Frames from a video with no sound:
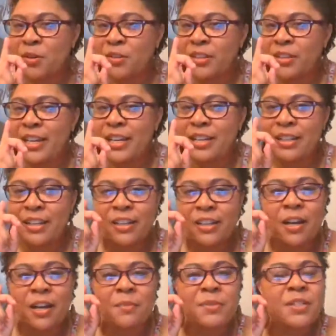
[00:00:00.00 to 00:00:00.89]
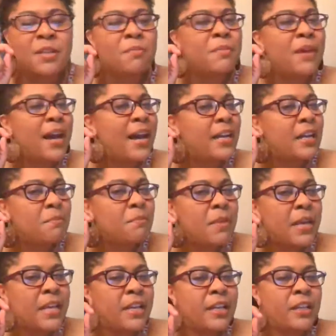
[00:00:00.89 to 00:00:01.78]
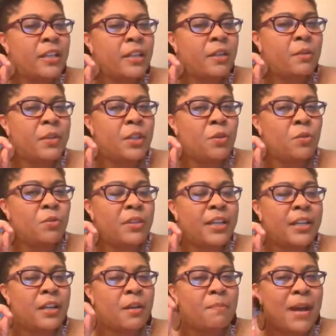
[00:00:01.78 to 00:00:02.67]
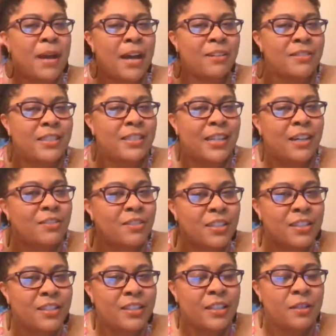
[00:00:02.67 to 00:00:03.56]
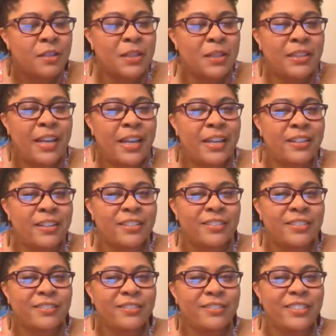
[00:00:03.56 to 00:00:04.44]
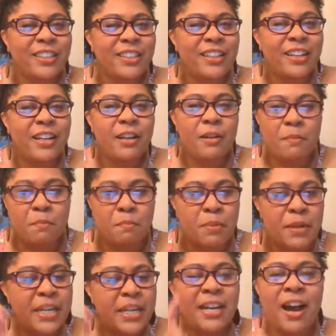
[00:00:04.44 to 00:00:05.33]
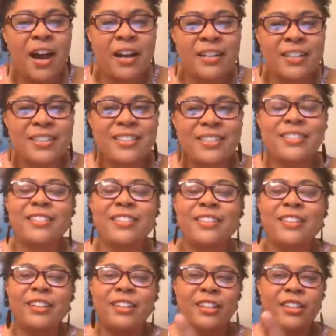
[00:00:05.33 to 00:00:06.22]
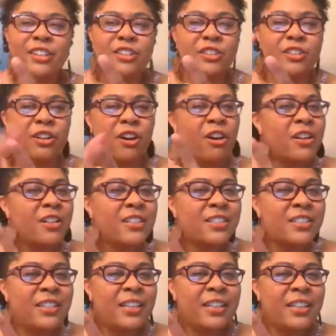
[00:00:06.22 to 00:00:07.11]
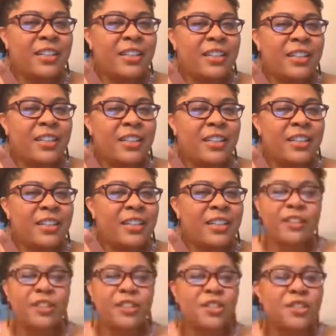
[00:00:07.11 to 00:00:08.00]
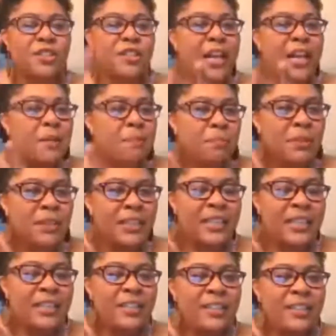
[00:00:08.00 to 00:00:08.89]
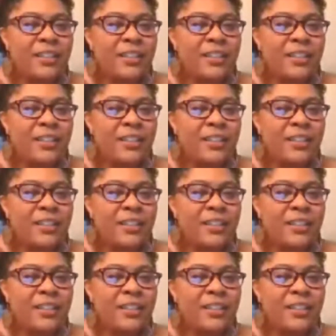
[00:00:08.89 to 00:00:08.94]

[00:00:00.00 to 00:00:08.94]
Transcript: thing that comes to mind immediately when you think about Delta Sigma Theta, be honest, dark skinned, shapely,